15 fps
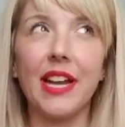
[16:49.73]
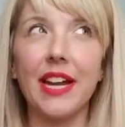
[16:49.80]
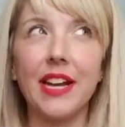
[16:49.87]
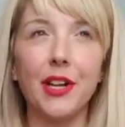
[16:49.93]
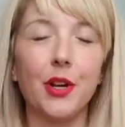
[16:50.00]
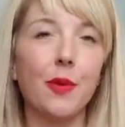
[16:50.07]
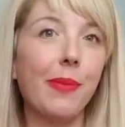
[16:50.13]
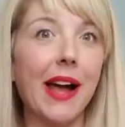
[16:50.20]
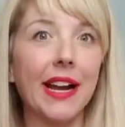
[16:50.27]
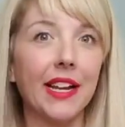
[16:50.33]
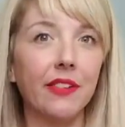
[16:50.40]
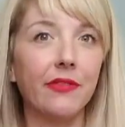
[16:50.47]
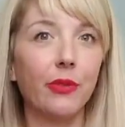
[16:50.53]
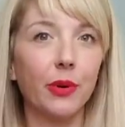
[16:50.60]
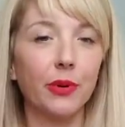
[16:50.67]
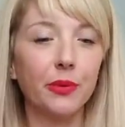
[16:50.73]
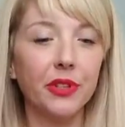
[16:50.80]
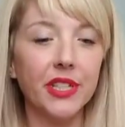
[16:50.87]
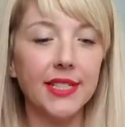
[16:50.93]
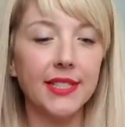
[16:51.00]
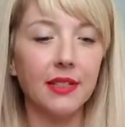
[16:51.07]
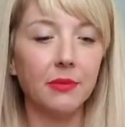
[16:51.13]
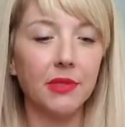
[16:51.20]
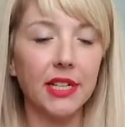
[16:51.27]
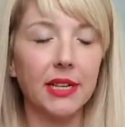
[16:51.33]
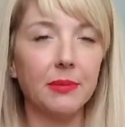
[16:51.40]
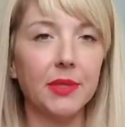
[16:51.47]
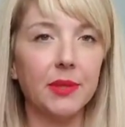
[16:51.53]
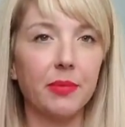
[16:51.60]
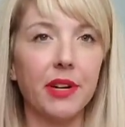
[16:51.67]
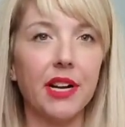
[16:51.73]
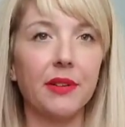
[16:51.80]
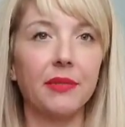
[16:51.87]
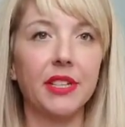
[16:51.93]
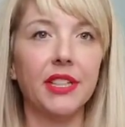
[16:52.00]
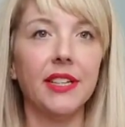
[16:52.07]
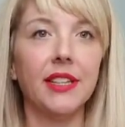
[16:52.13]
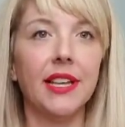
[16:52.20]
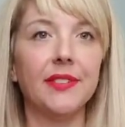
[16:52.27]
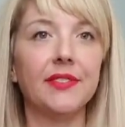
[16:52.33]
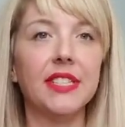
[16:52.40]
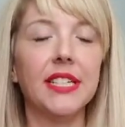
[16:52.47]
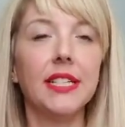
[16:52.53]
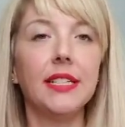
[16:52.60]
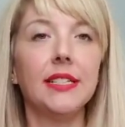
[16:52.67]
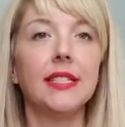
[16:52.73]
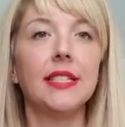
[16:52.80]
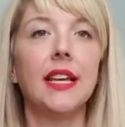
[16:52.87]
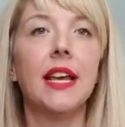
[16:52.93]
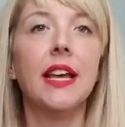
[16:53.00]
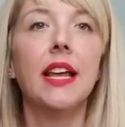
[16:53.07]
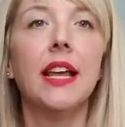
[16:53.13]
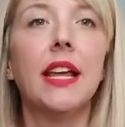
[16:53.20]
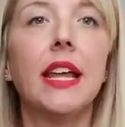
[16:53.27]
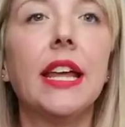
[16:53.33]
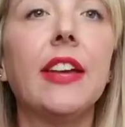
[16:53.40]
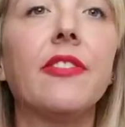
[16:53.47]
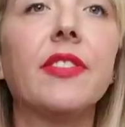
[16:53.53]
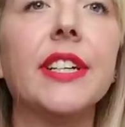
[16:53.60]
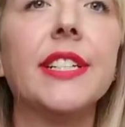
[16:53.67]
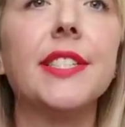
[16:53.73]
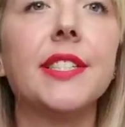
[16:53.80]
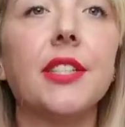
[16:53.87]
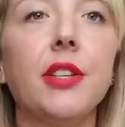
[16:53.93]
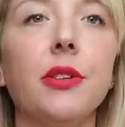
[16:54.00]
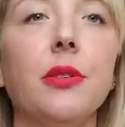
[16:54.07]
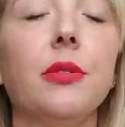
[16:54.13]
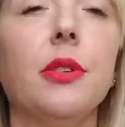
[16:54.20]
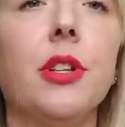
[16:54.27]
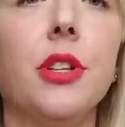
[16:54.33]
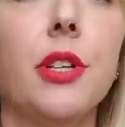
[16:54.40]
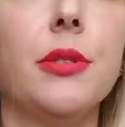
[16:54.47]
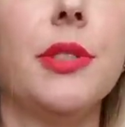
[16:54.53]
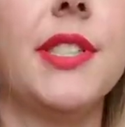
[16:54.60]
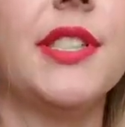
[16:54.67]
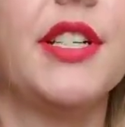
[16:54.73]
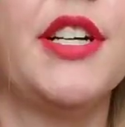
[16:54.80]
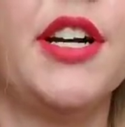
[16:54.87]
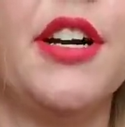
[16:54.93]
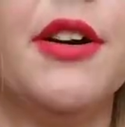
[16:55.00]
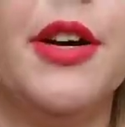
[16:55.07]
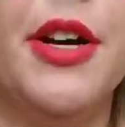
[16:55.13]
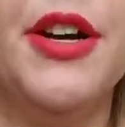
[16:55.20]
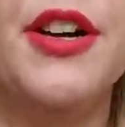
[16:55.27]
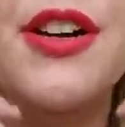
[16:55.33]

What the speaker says: kind of go back and forth with it sometimes, but I really loved it. If I scoot closer,